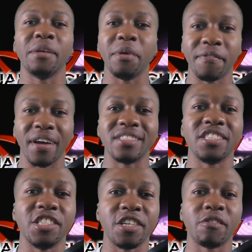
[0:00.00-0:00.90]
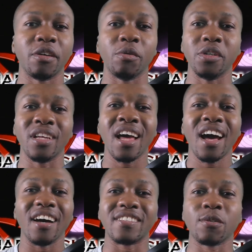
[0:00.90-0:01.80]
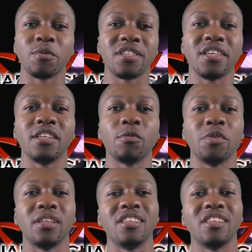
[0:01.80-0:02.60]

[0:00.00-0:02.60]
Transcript: fans in general would associate with